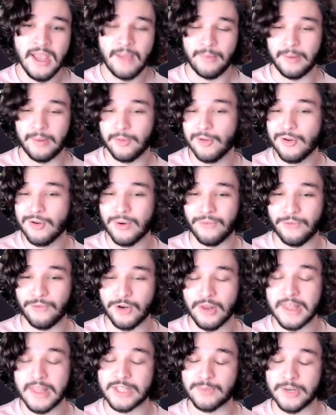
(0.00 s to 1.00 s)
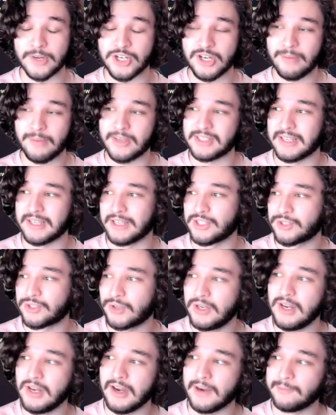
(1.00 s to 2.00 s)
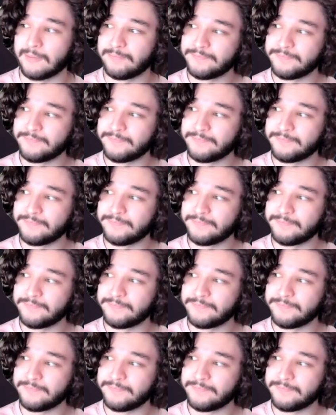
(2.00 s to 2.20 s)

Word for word: And I'm going to refer to that spreadsheet on my second screen here.